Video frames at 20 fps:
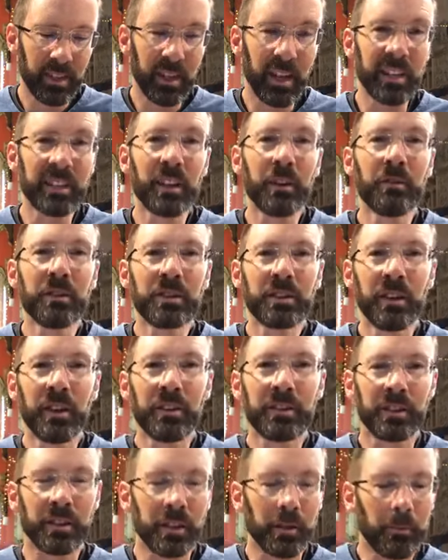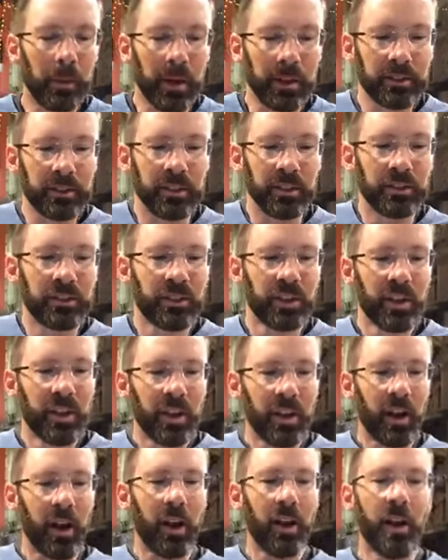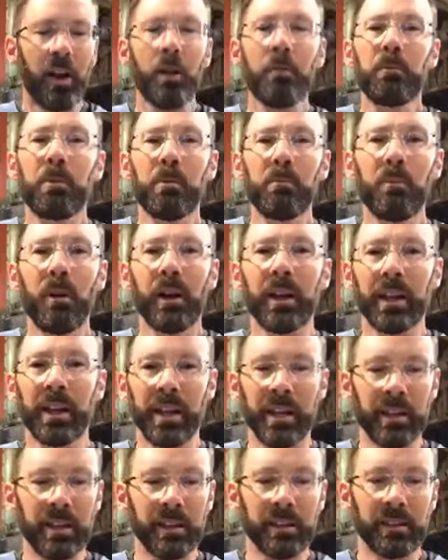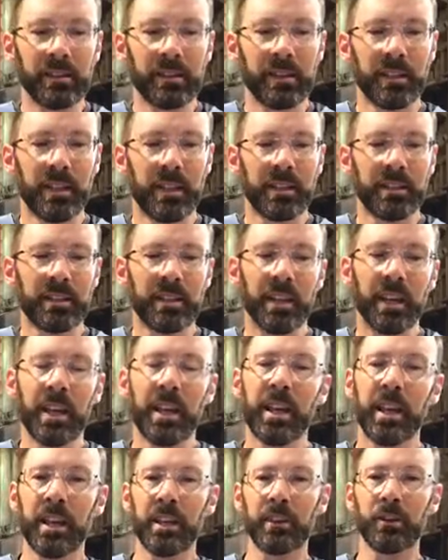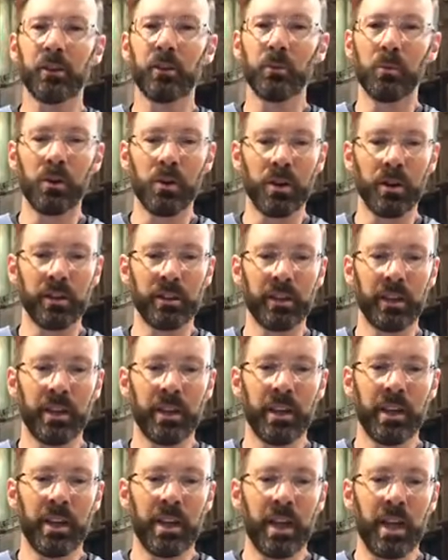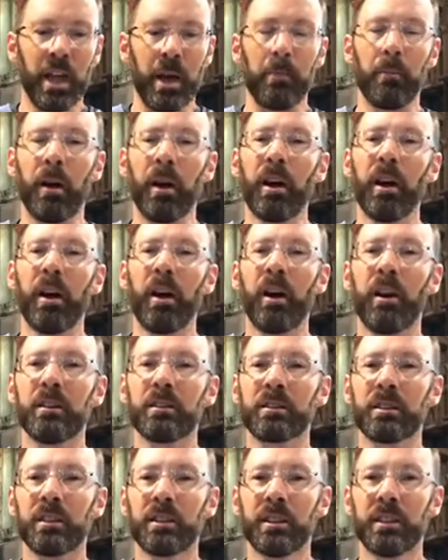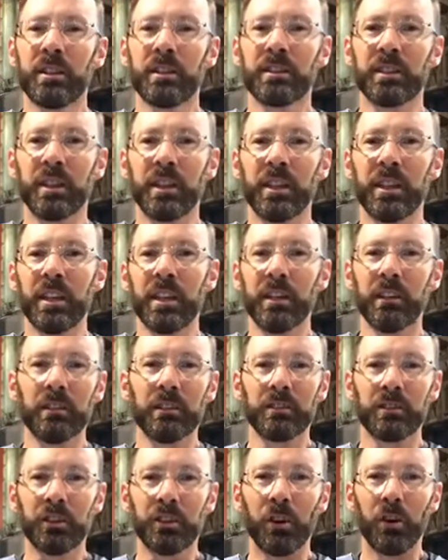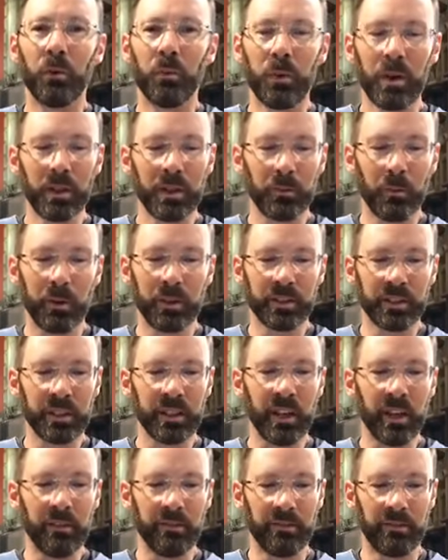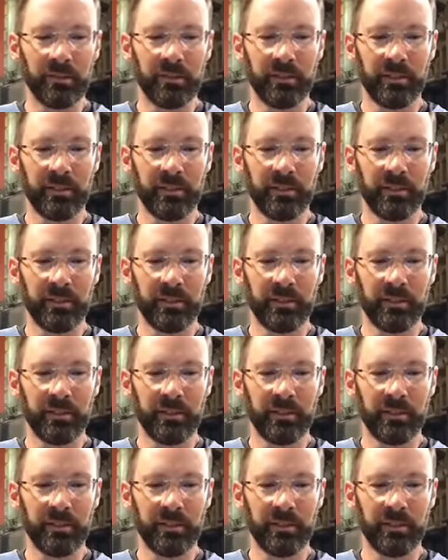As I return to the passage, I open my ears to hear your word and my heart to yield to your will once again.